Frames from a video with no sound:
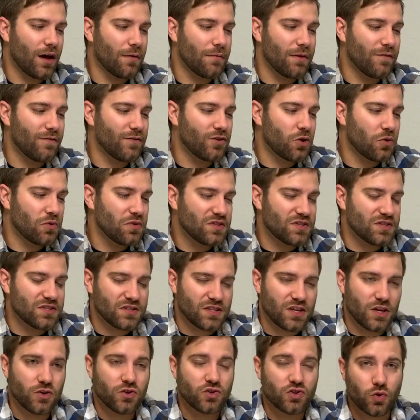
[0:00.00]
Even though this is
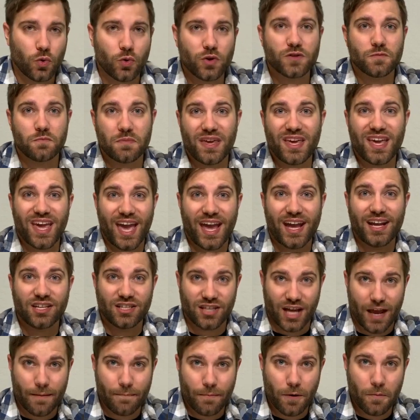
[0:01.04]
geared towards being a
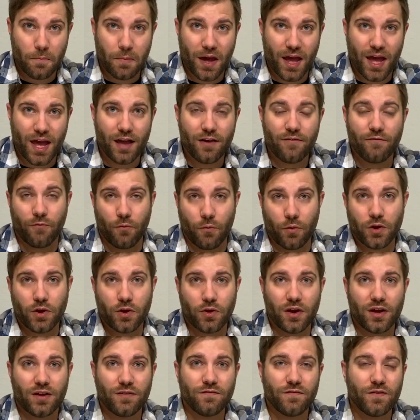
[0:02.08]
diaper bag for your
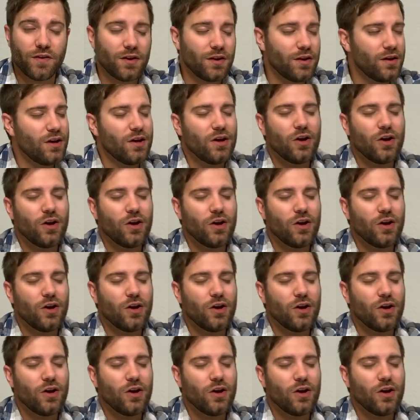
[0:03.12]
infant,